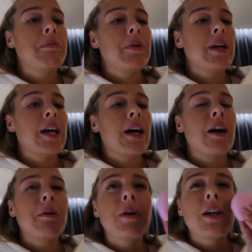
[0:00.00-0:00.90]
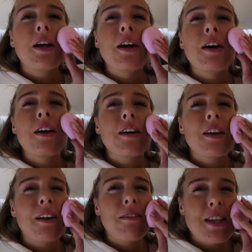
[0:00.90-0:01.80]
But yeah, I'm gonna
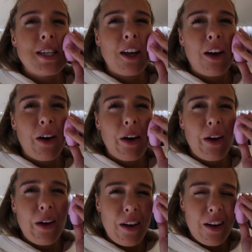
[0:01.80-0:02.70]
give this a go.